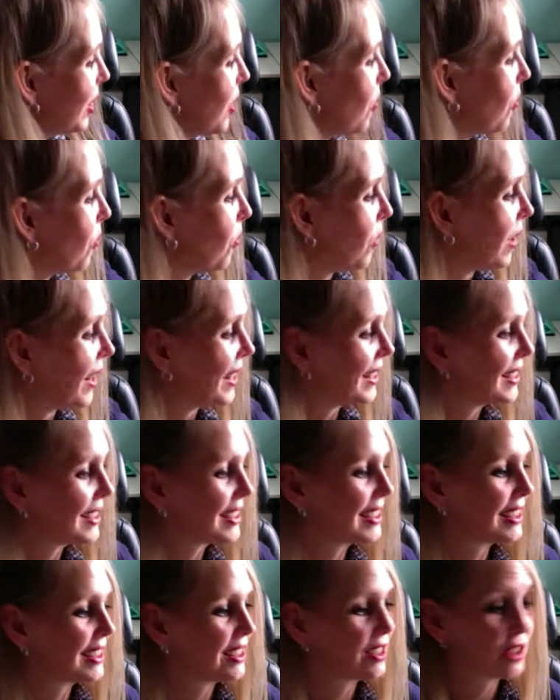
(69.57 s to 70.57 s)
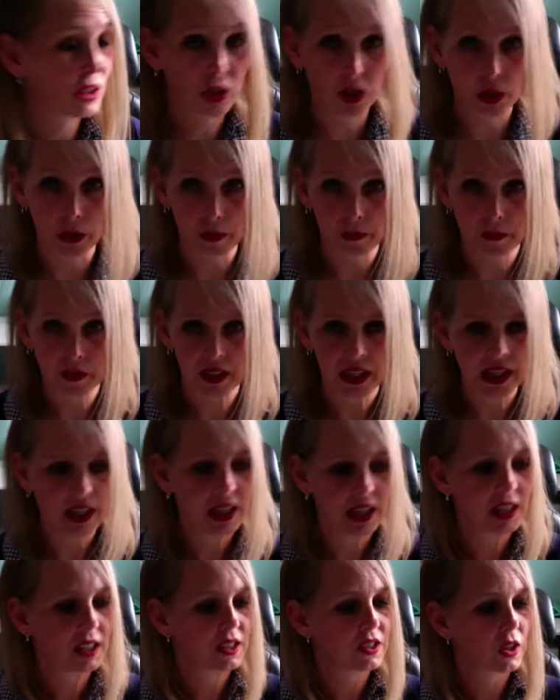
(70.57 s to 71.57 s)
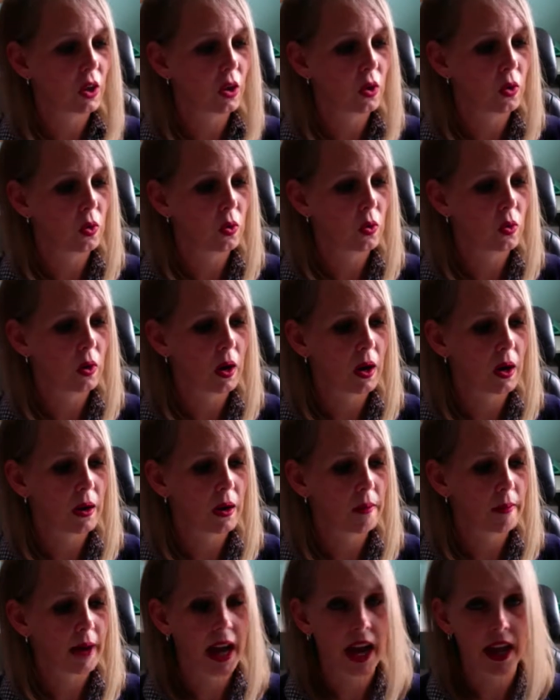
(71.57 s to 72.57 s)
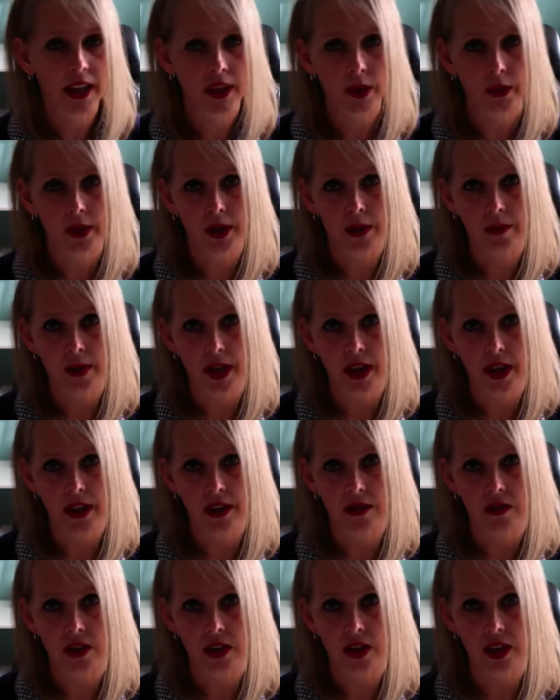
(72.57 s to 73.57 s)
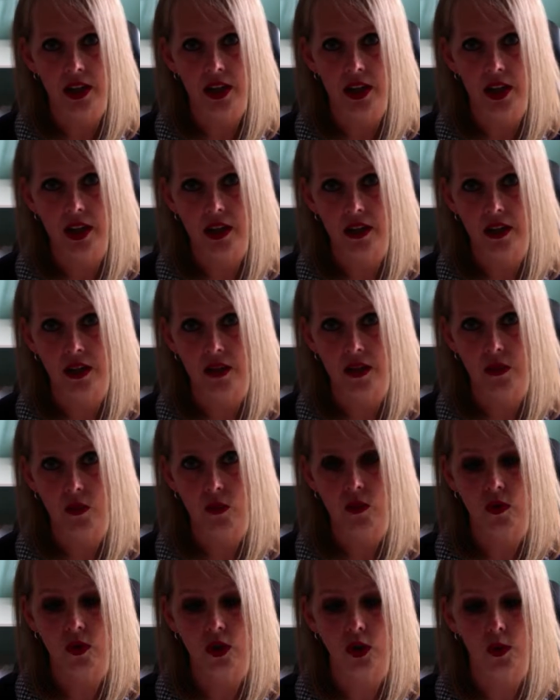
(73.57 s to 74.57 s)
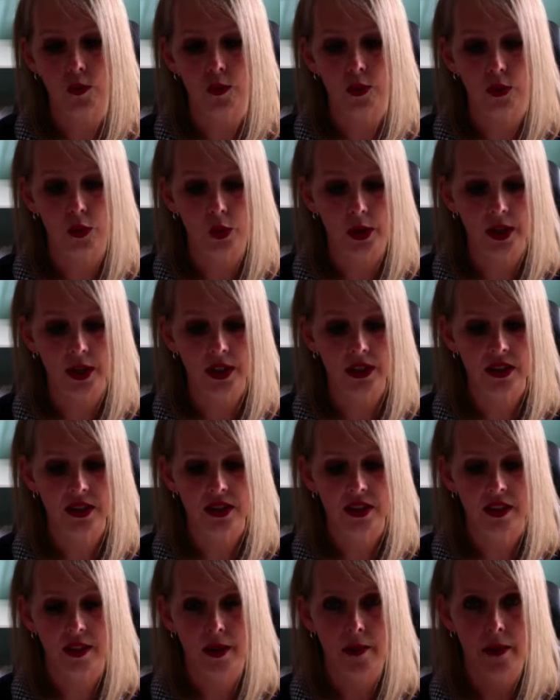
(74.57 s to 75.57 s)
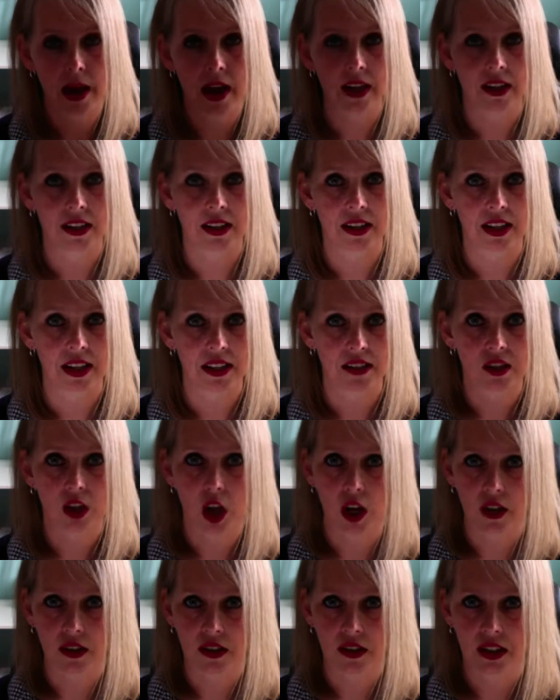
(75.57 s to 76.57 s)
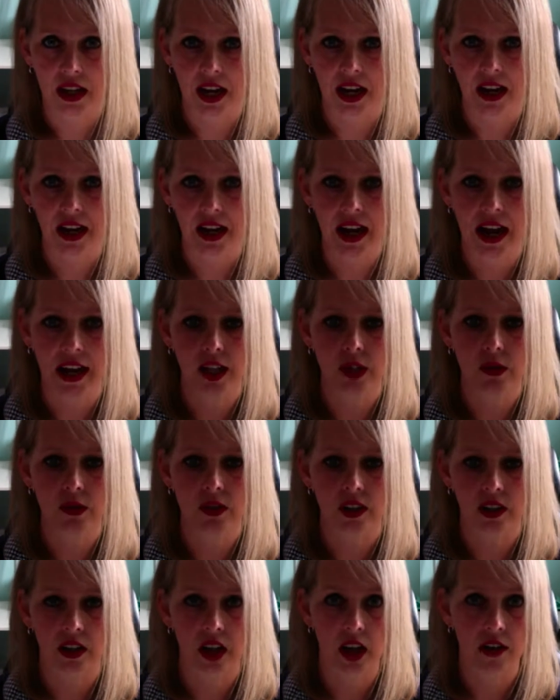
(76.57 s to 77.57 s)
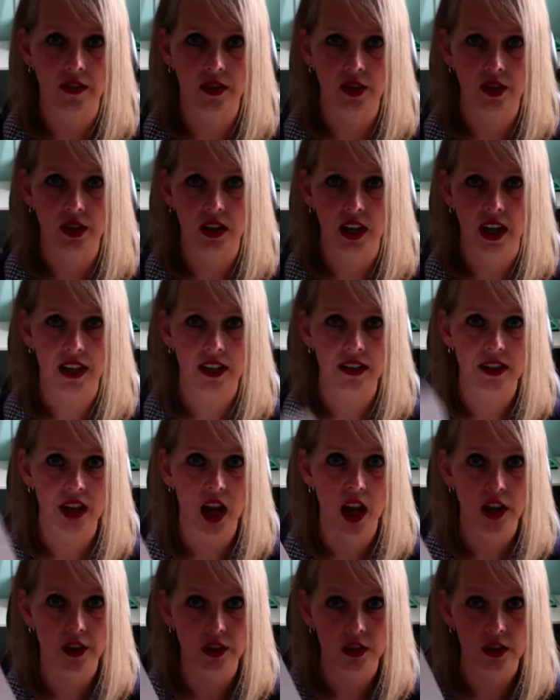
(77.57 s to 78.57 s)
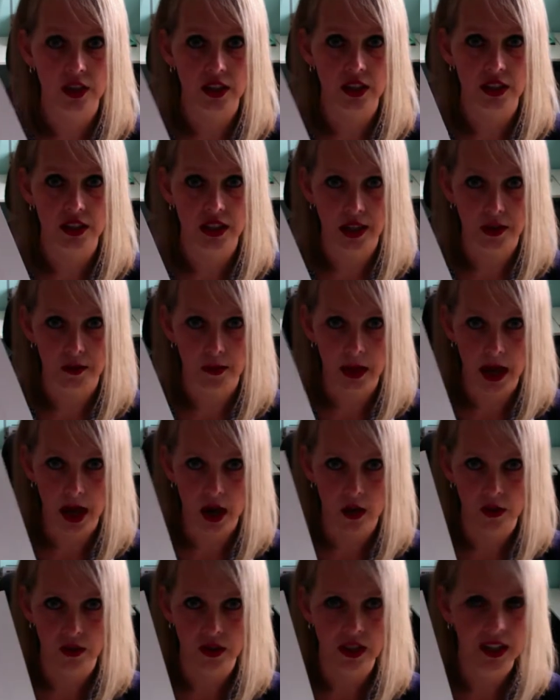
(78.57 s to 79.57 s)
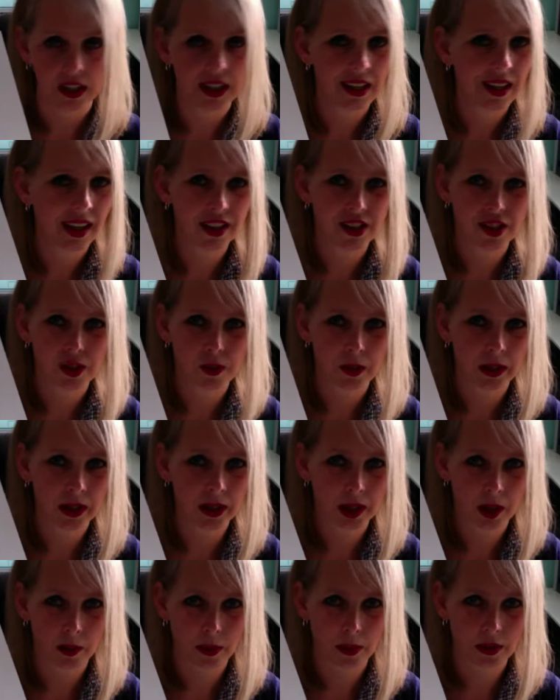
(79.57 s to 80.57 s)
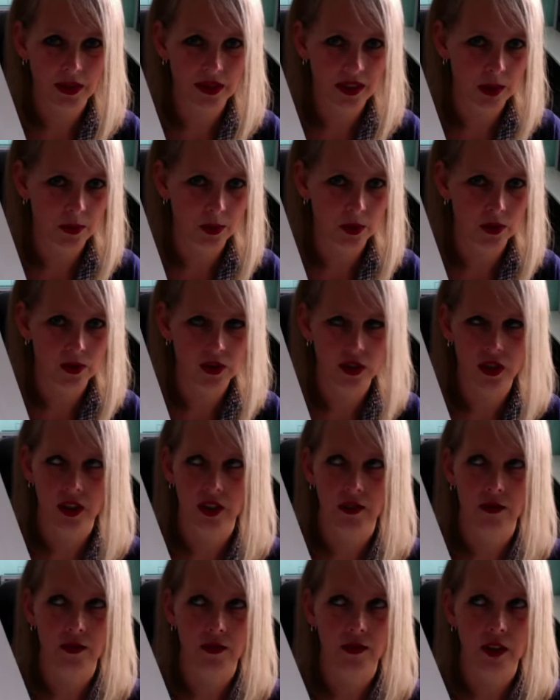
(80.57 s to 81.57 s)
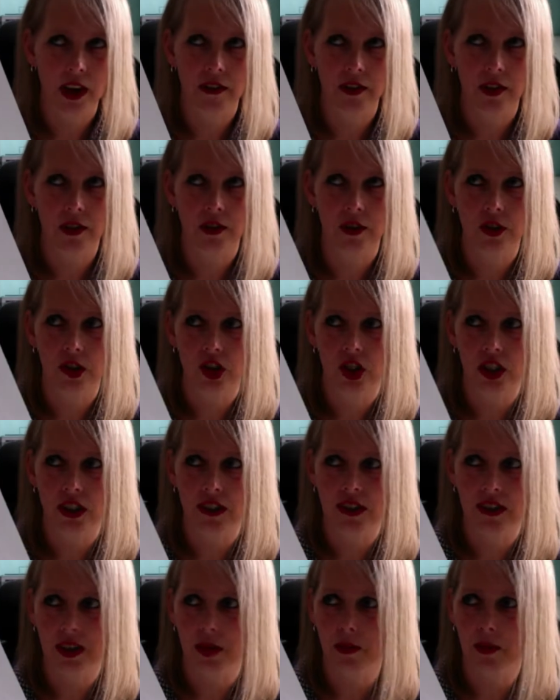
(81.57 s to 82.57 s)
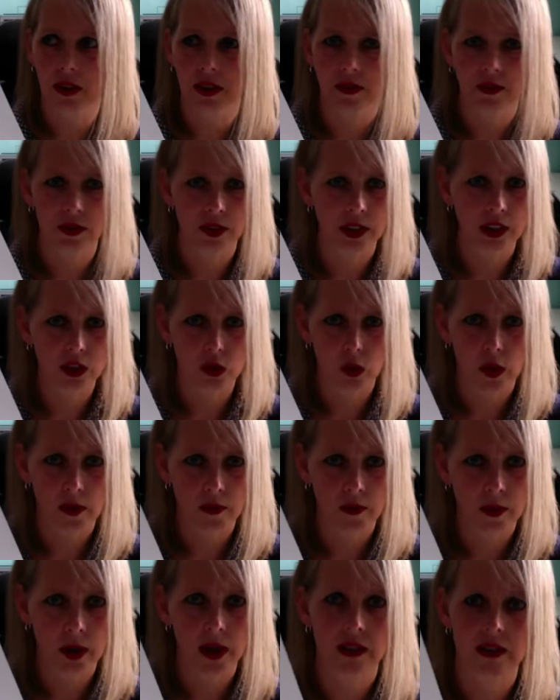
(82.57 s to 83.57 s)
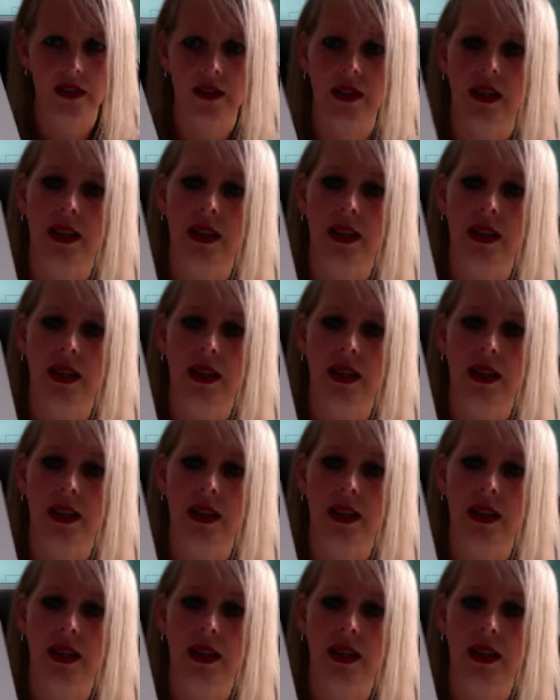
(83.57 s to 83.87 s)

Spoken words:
what to do. So I highly recommend to print them on a nice cardstock. I use a cover stock. It's 110 pound. I just pick it up at Staples. You get 500 sheets, I believe, for like 12 bucks.